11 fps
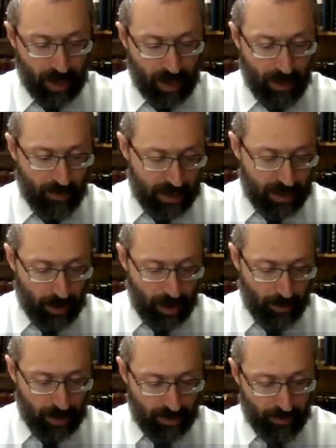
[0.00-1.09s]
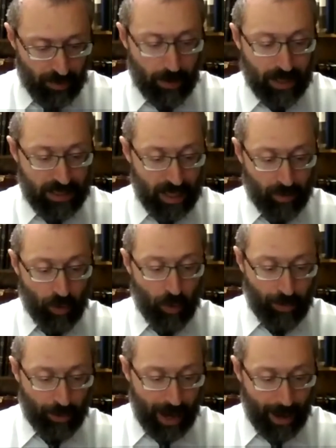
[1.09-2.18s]
for some other person. Or
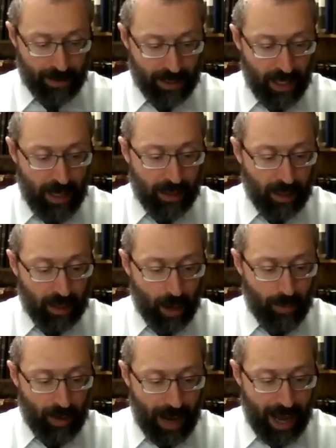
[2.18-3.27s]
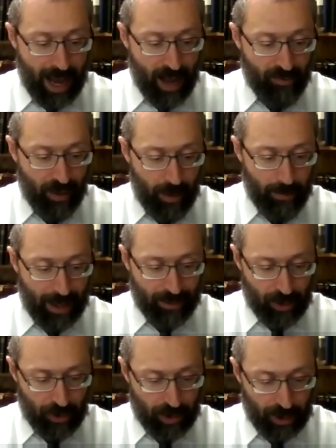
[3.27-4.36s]
perhaps kikamarav
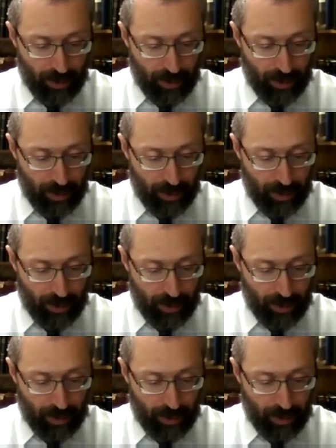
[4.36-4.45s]
bandakuki.